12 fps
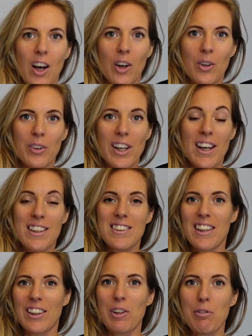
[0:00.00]
Oh yes,
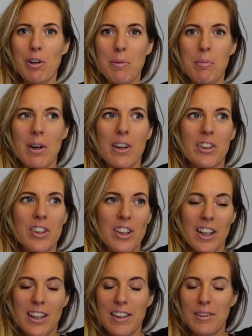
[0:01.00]
thank you very much.
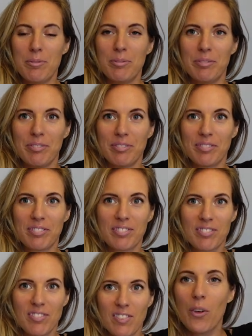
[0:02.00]
Well,
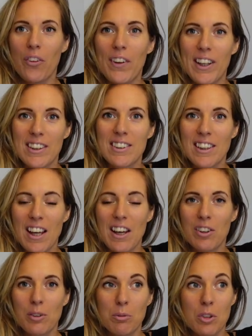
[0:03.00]
thanks
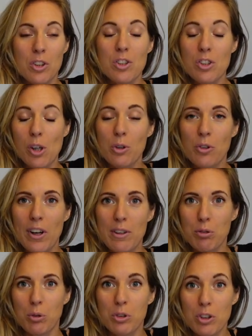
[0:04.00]
again. I'm just so
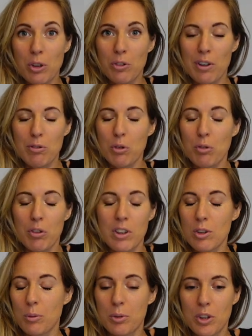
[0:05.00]
grateful for
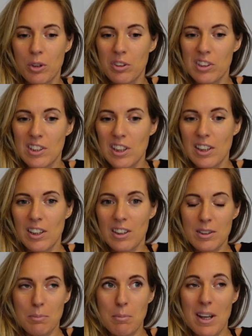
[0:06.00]
this opportunity.
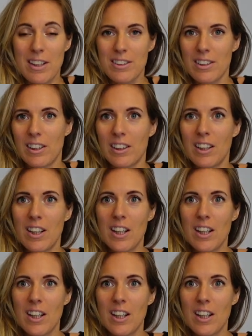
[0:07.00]
It's amazing.